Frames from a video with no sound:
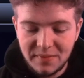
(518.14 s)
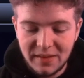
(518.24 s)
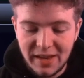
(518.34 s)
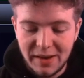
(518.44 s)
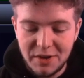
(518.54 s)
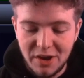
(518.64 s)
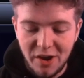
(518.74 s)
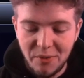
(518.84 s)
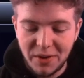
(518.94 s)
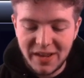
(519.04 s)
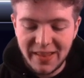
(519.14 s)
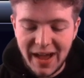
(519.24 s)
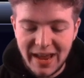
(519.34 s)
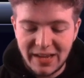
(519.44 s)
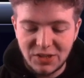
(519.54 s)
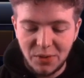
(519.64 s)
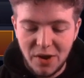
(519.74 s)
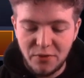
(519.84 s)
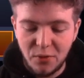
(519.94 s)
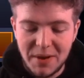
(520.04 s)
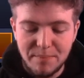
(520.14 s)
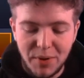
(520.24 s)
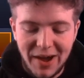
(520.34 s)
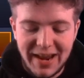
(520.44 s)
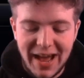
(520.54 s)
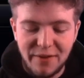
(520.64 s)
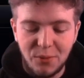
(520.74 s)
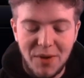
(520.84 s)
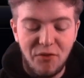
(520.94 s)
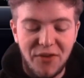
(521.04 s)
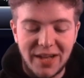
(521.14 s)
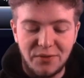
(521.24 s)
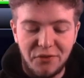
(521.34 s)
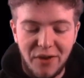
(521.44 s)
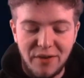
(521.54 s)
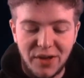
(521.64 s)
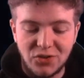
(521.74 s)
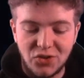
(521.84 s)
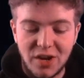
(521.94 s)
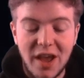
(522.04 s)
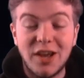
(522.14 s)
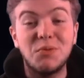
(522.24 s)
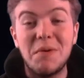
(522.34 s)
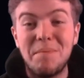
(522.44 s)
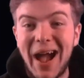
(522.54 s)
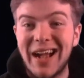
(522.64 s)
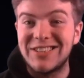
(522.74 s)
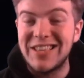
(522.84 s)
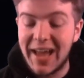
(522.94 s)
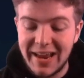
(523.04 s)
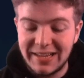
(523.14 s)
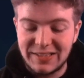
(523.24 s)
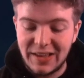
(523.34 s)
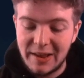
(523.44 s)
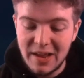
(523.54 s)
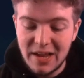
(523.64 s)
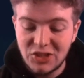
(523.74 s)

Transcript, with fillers: here we go. We're going to get that 82 overall. We can buy now for 1,500 because we packed the 80.